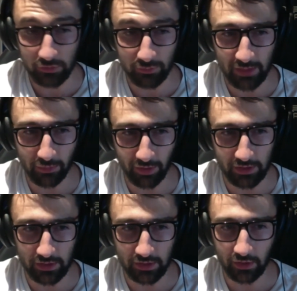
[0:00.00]
best
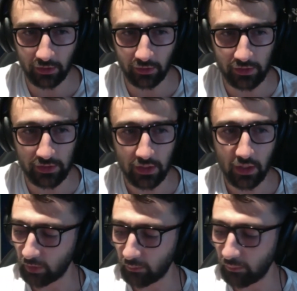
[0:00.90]
practice guidelines
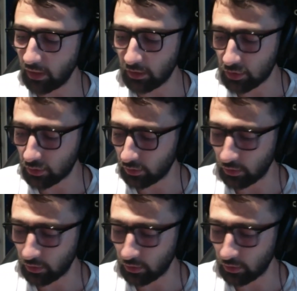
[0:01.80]
and making sure that